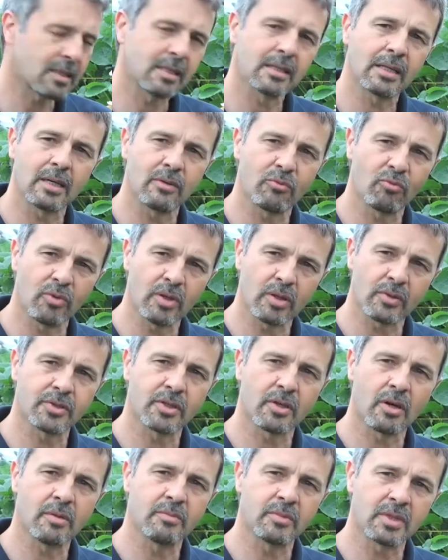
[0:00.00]
to that
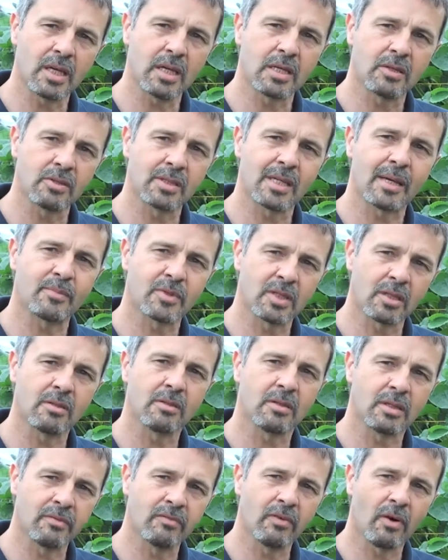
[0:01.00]
real-time data is
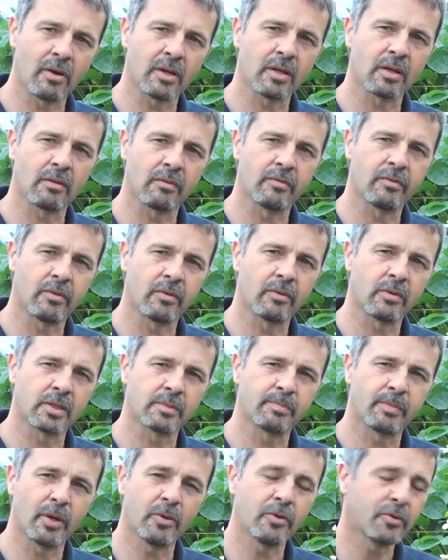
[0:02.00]
absolutely vital for us,
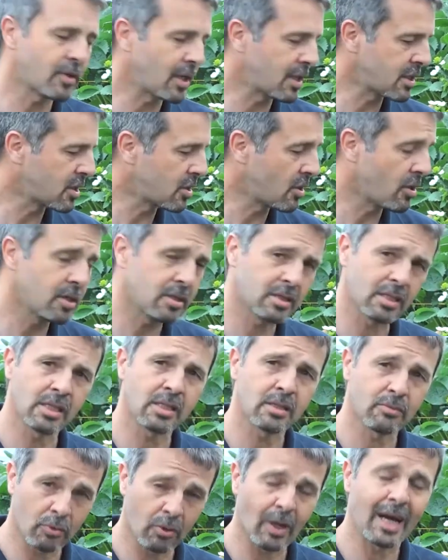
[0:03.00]
both as scientists,
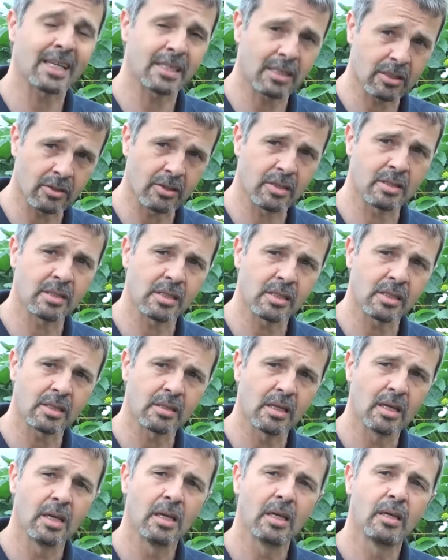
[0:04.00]

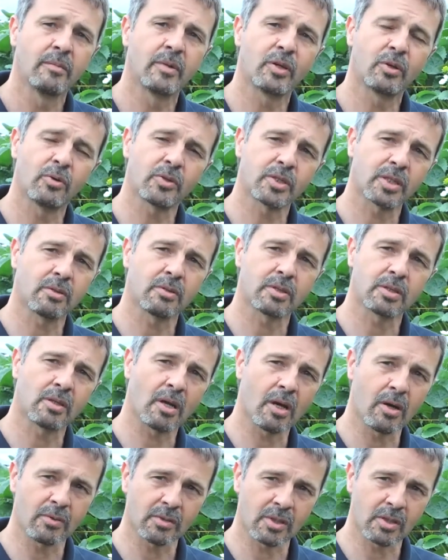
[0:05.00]
but also as
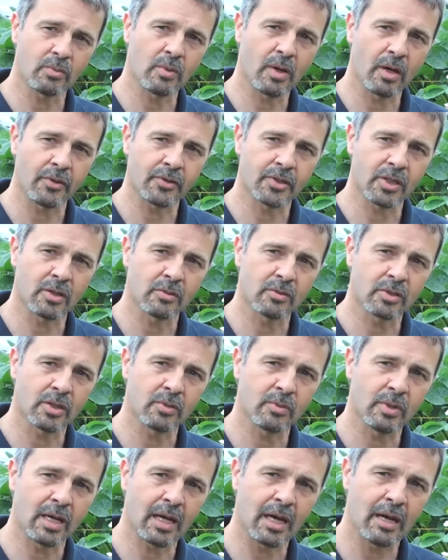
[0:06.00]
growers as well. So
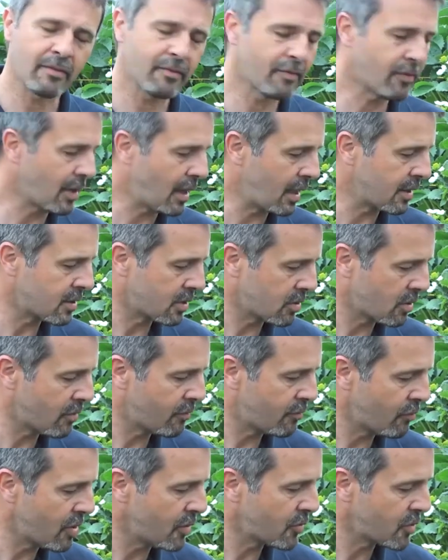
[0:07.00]
we have that sort of
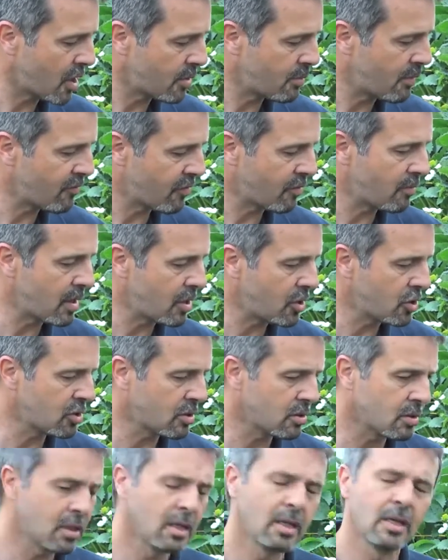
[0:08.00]
real-time
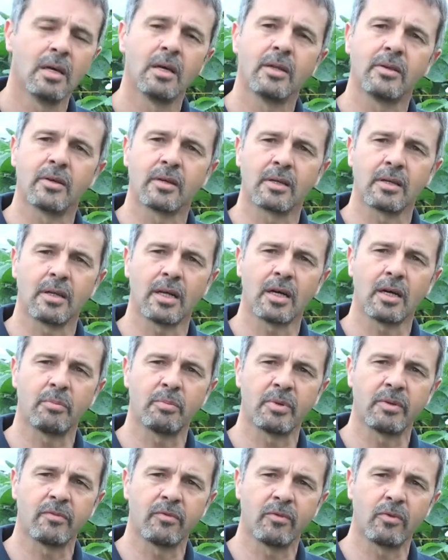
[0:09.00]
information that can help
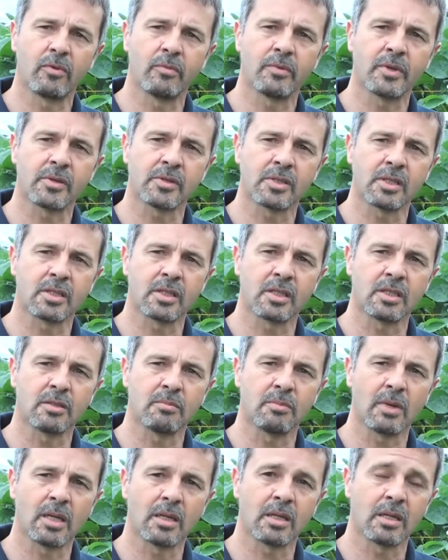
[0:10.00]
inform those decision
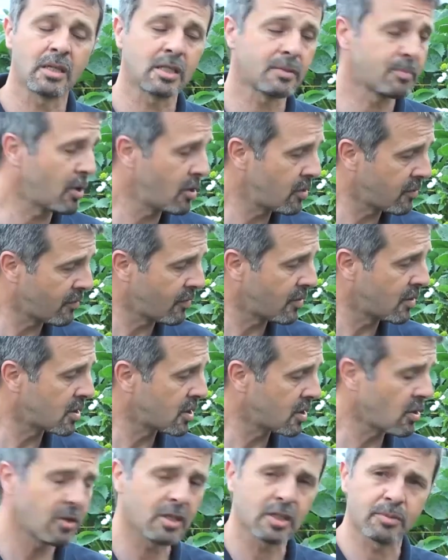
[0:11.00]
makings, both for the
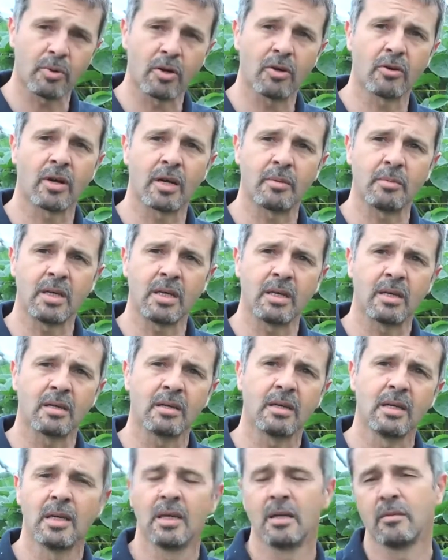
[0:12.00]
science program here,
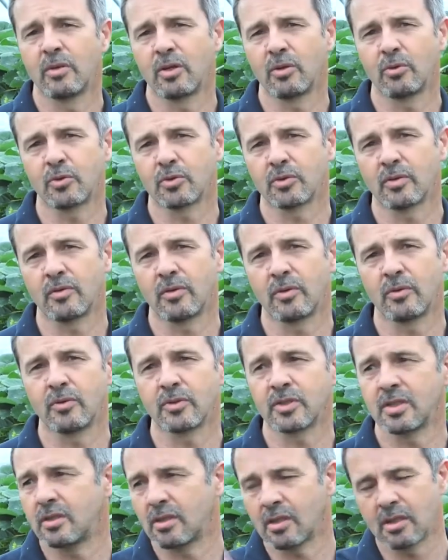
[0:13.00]
but also of course
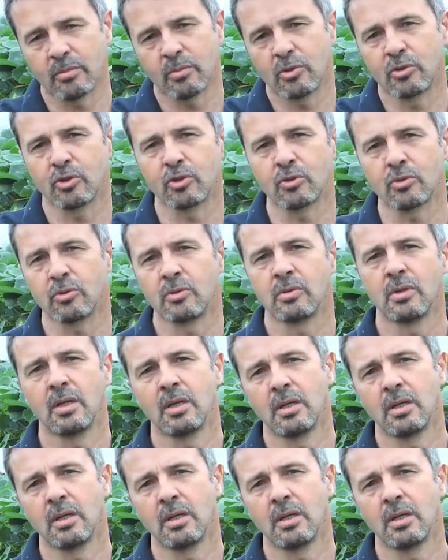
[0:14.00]
in the commercial